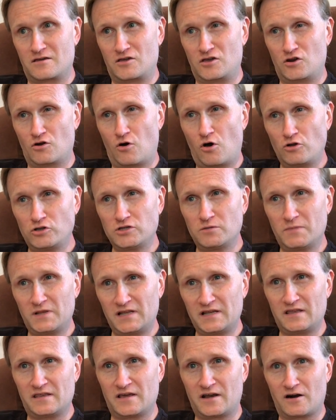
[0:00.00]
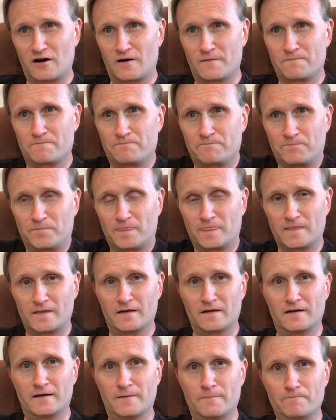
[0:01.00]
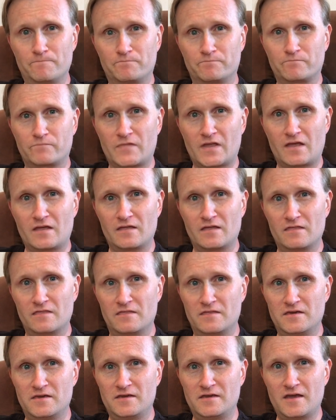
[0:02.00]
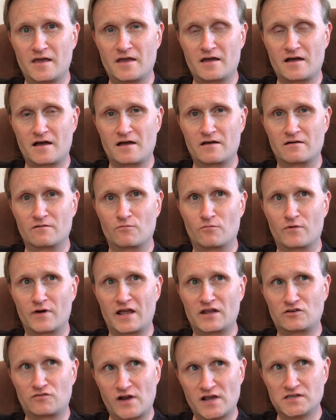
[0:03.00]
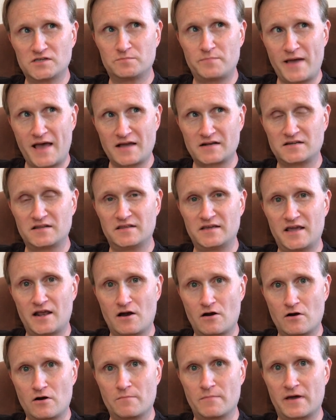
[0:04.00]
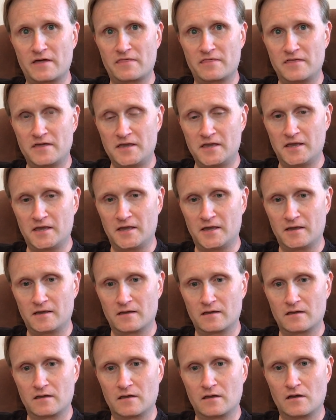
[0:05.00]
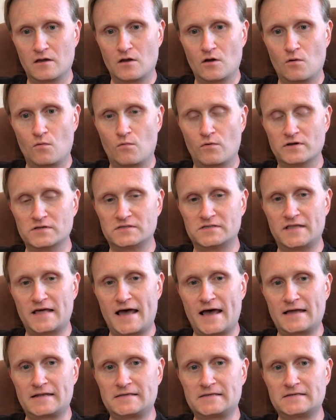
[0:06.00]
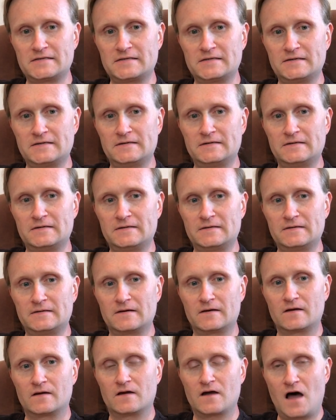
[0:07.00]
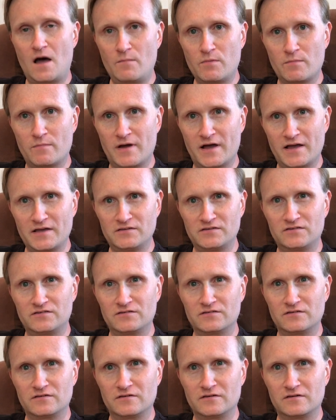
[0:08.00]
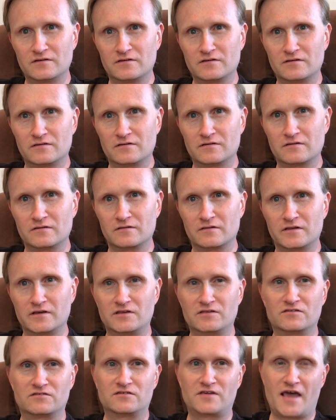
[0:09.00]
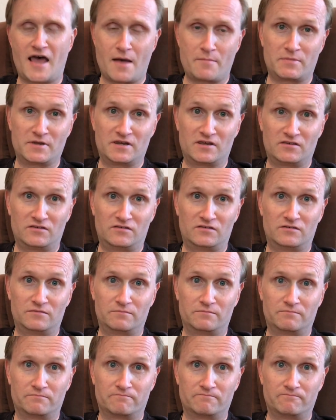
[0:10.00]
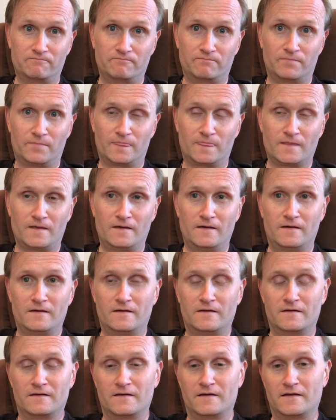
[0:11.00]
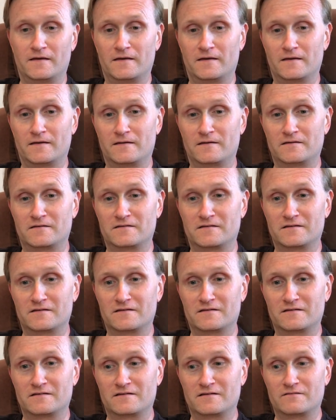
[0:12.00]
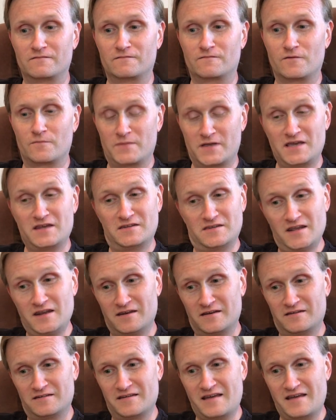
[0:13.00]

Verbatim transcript: you know ultimately there um, the what i traced back to the error in my thinking was that compromise leads to happiness and for me it didn't